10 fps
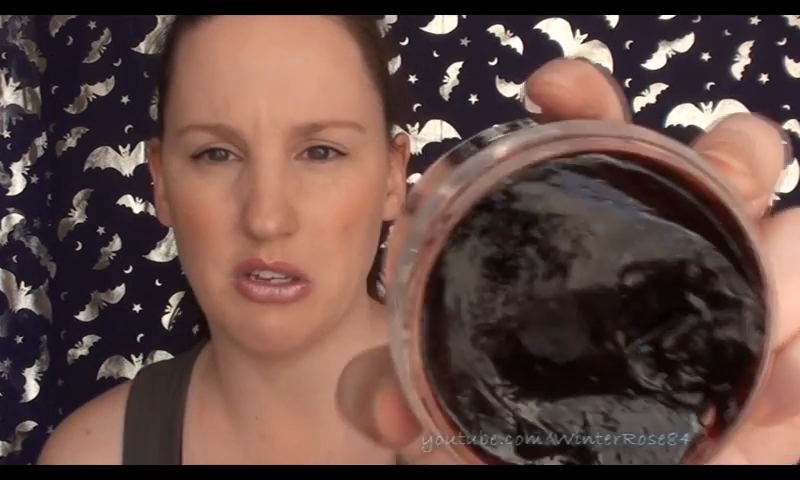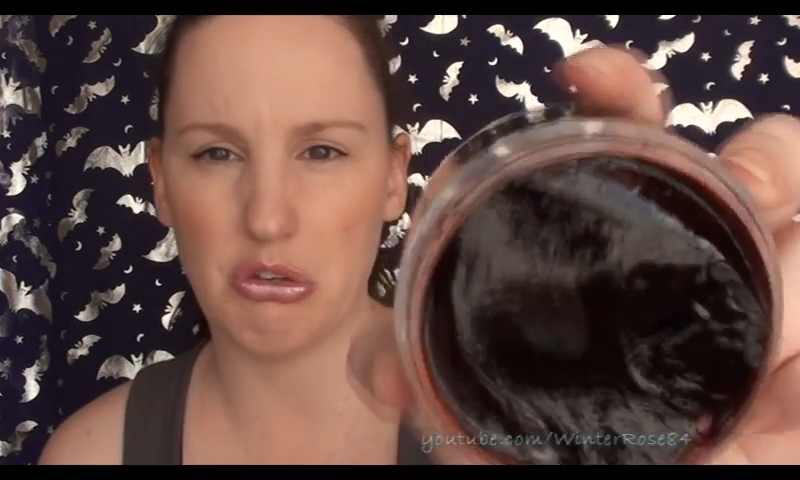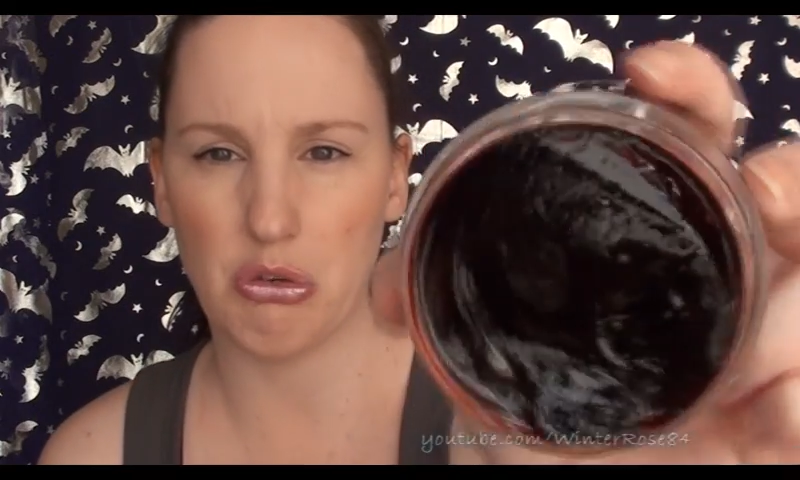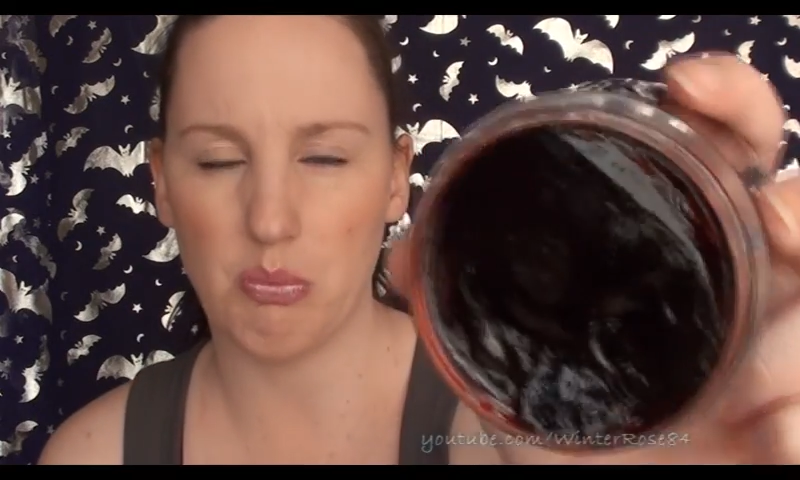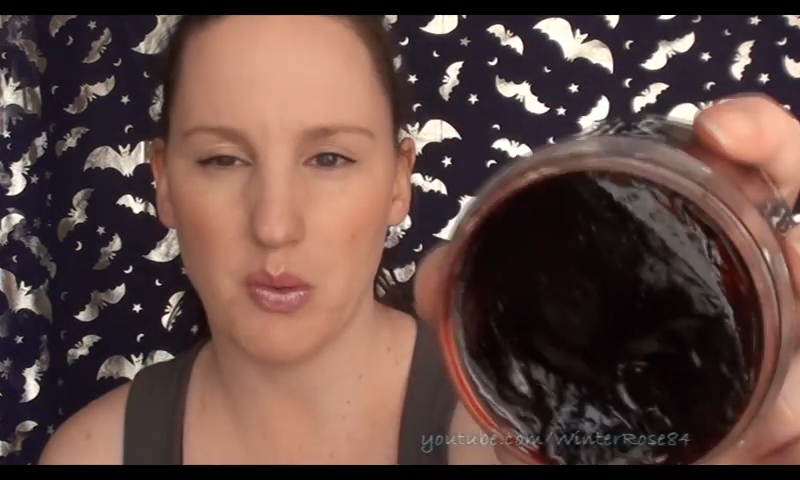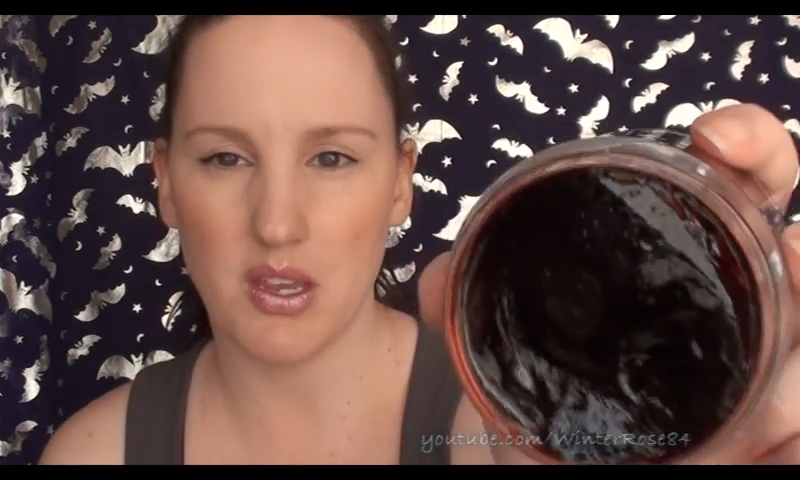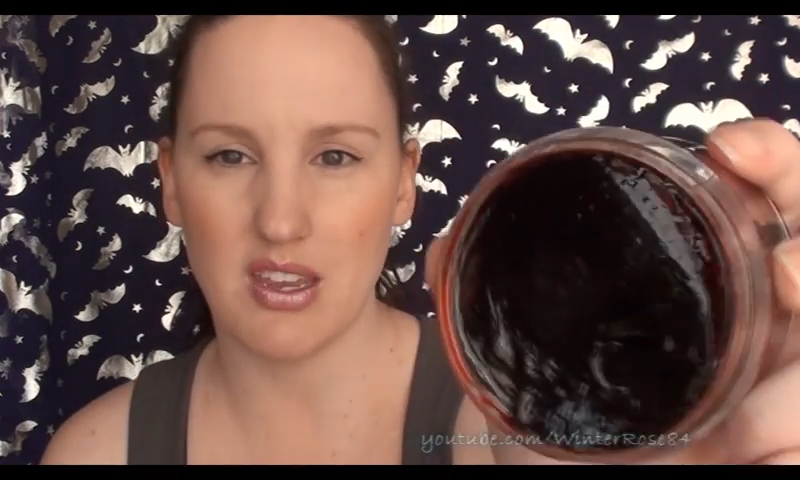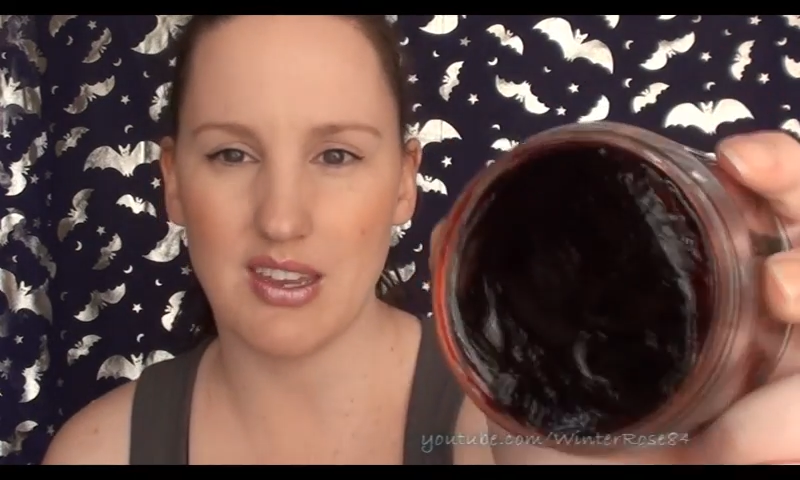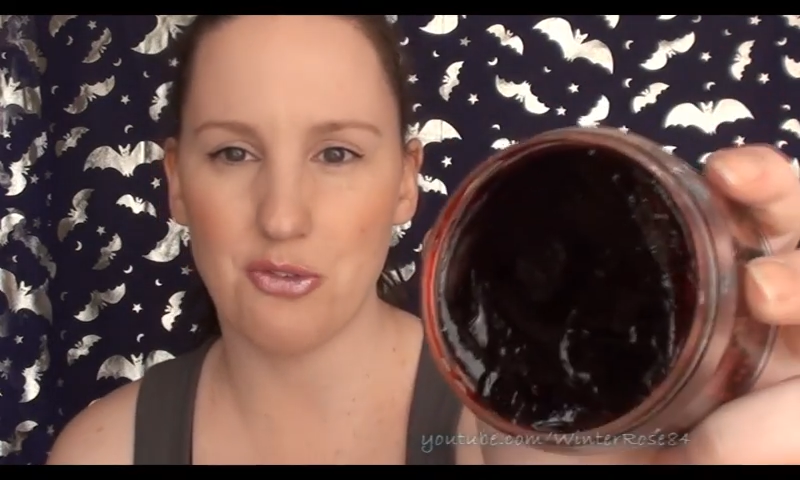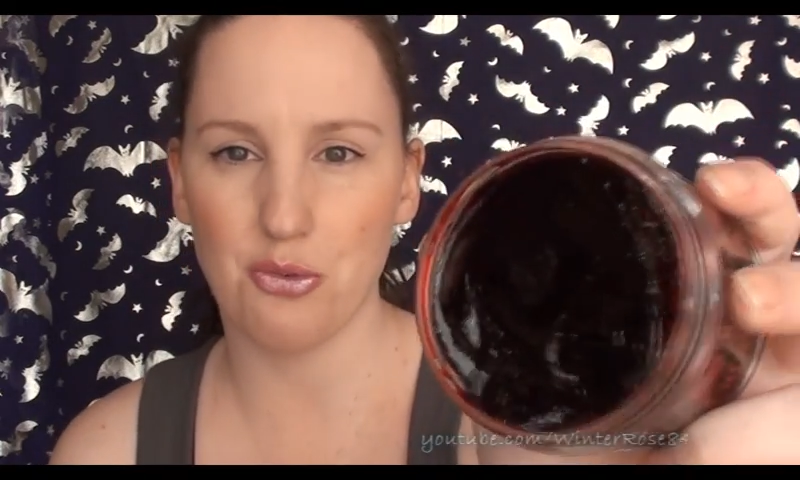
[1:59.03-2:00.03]

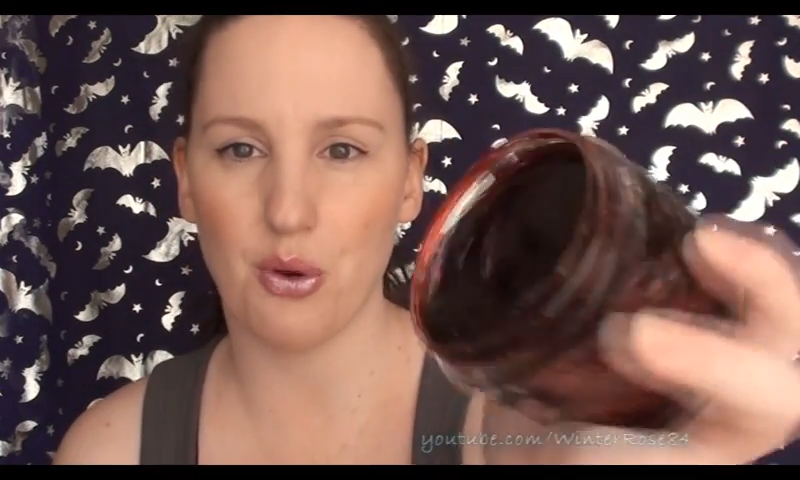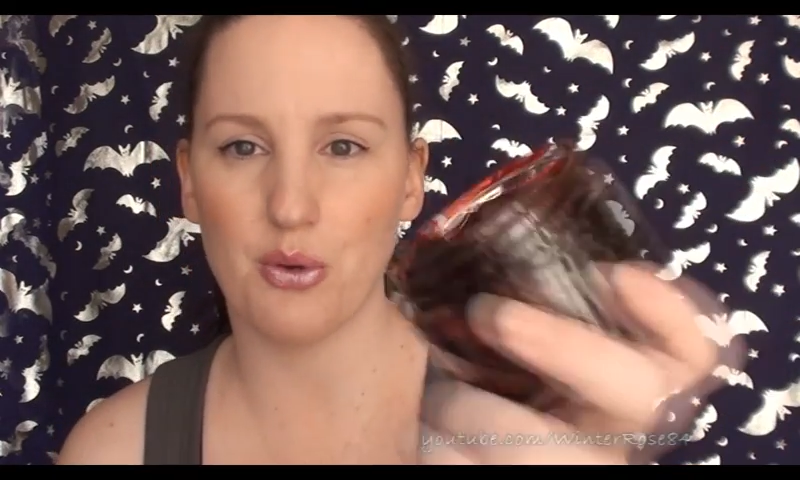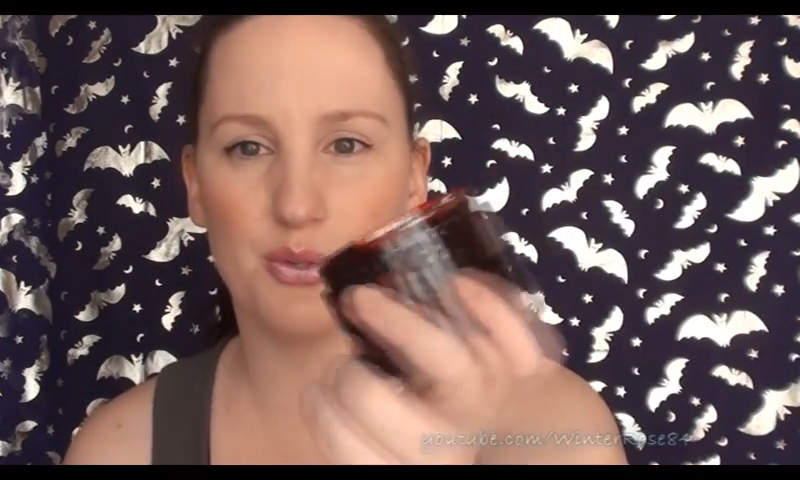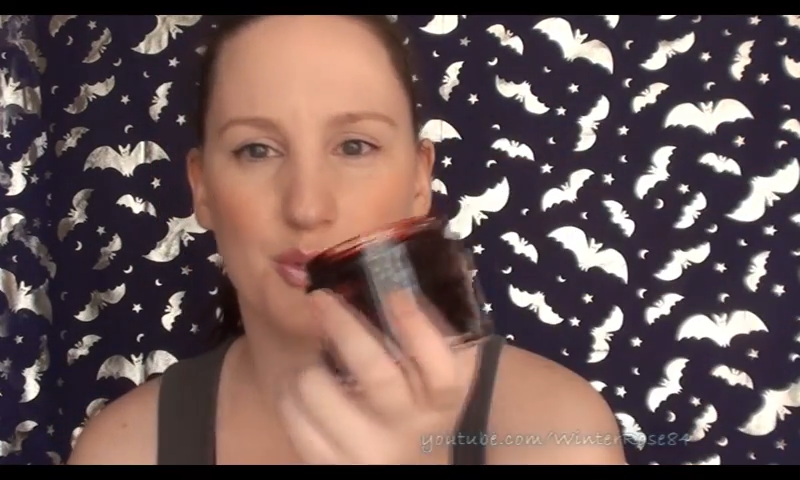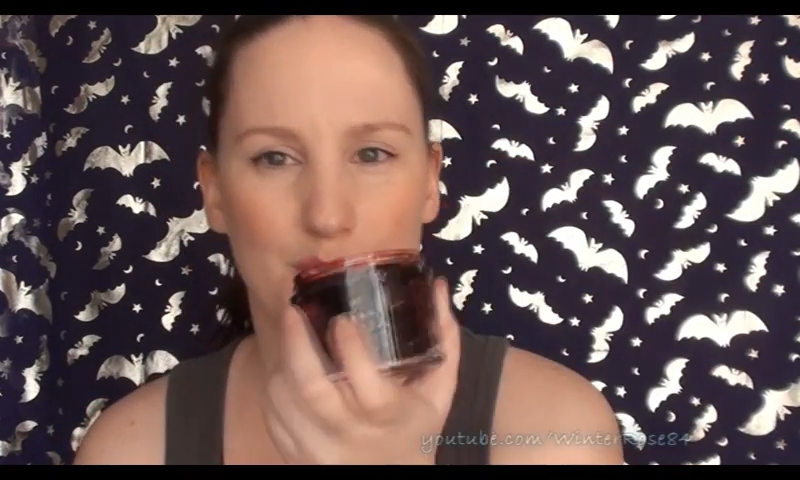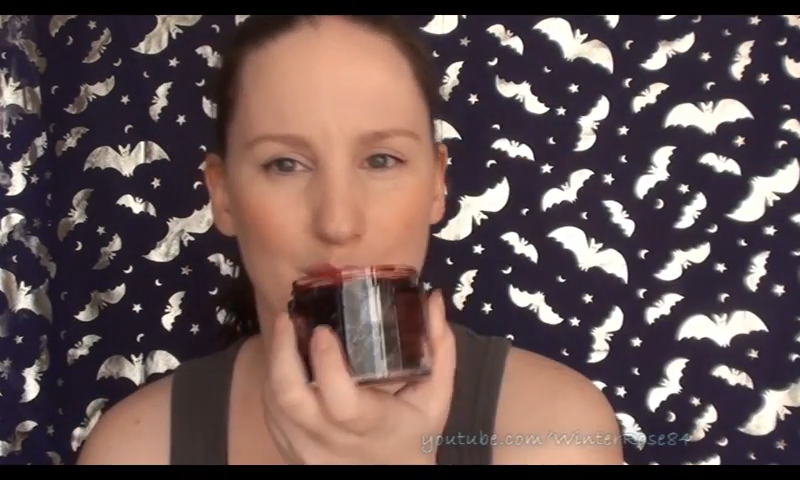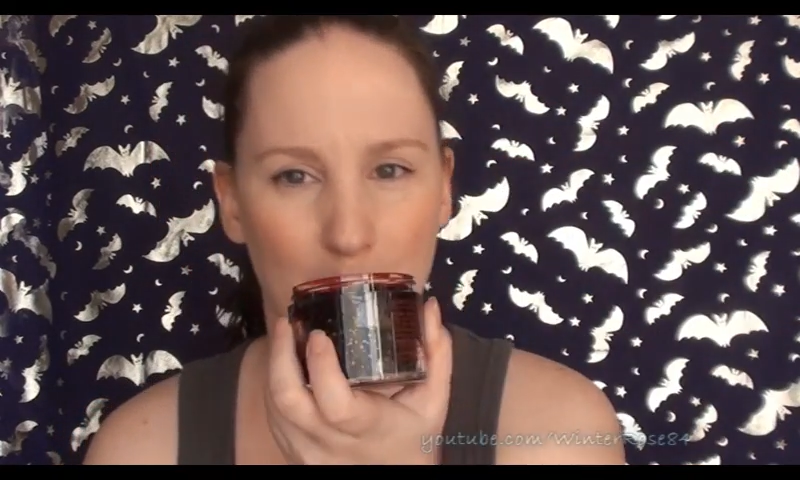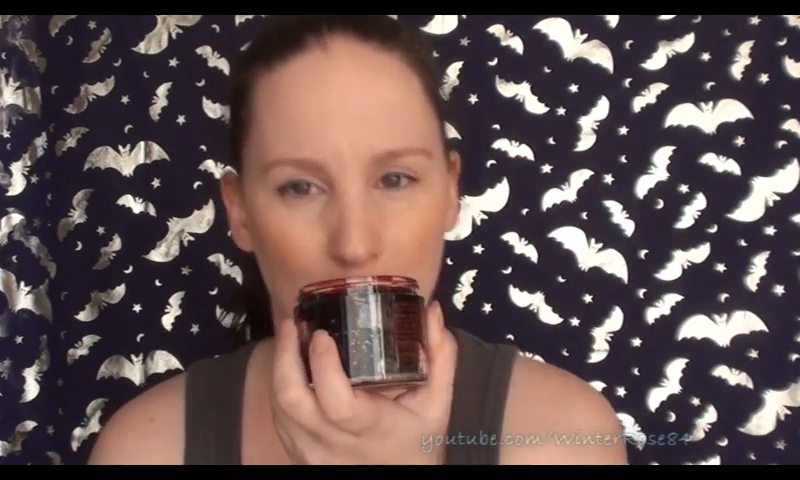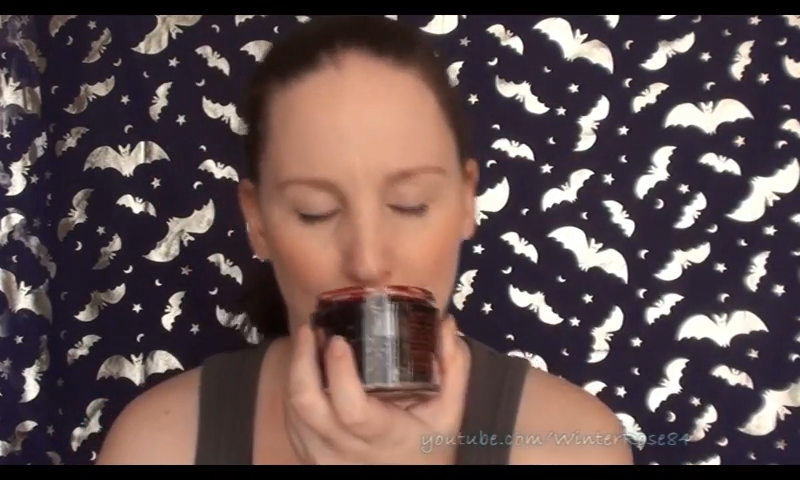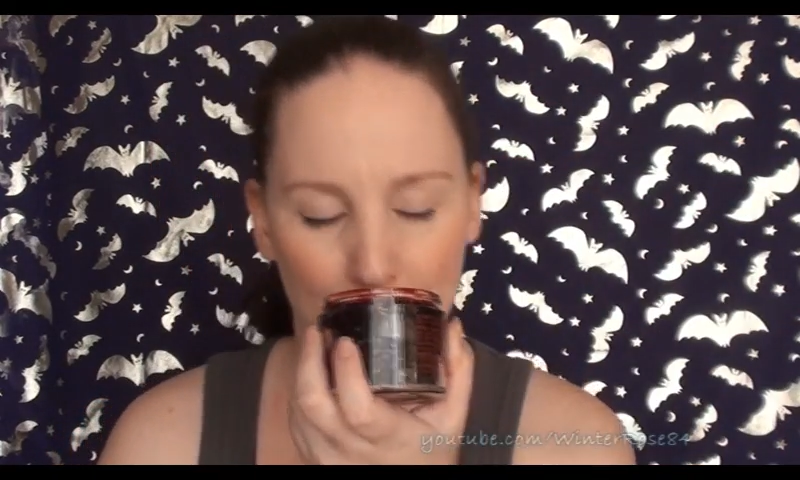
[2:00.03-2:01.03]
goopy, gross...